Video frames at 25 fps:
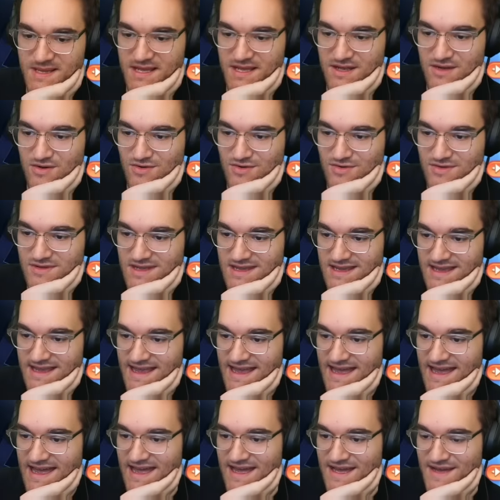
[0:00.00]
only
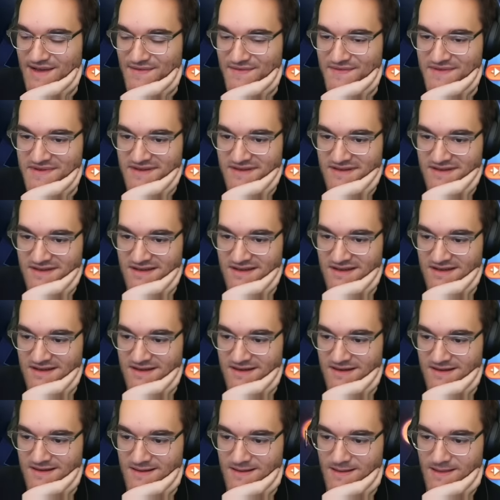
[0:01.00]
have
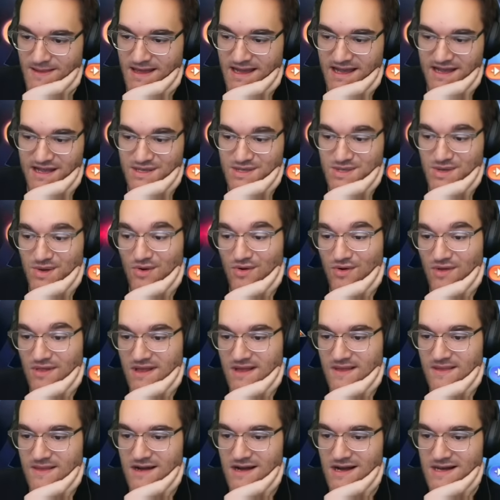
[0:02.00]
like a
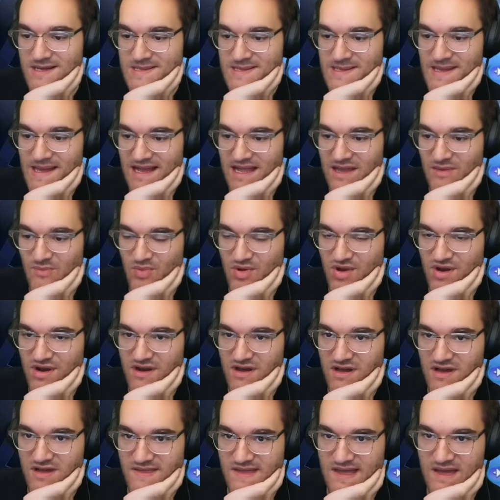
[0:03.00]
totally lost that can put an
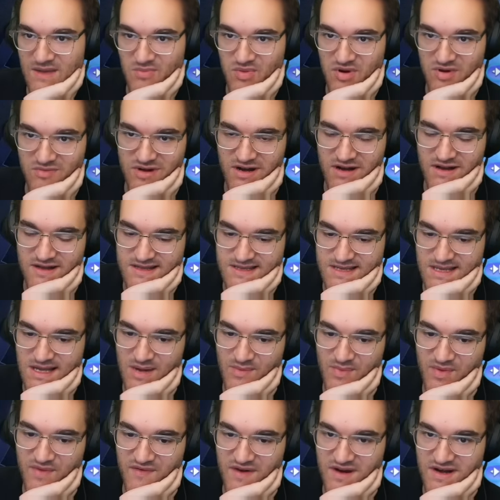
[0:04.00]
all-man permanent on
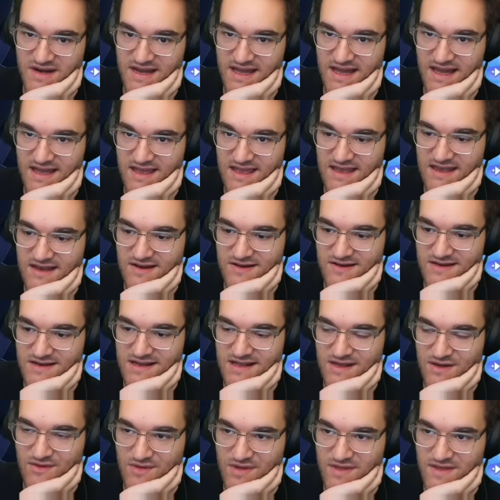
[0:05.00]
top of our deck here to
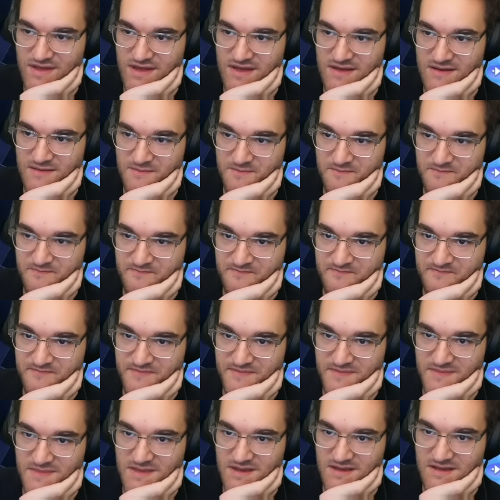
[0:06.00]
deal with it.
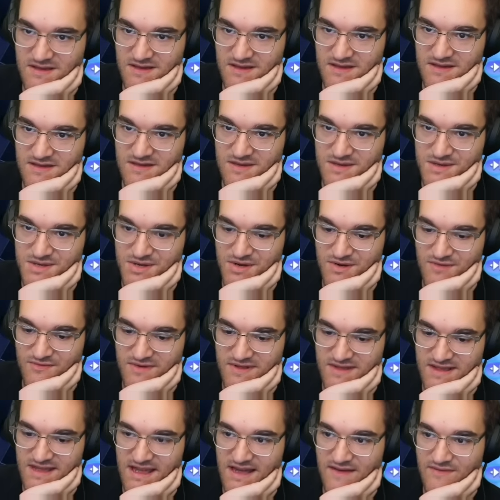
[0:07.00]
Shouldn't
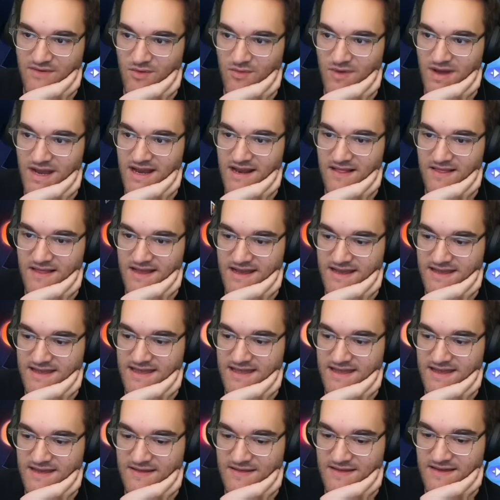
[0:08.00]
really have a way to like
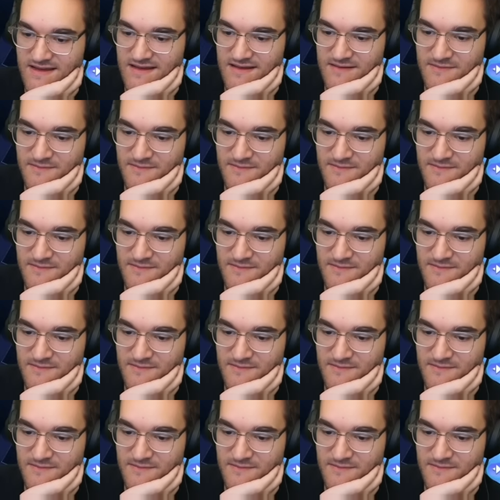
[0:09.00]
kill it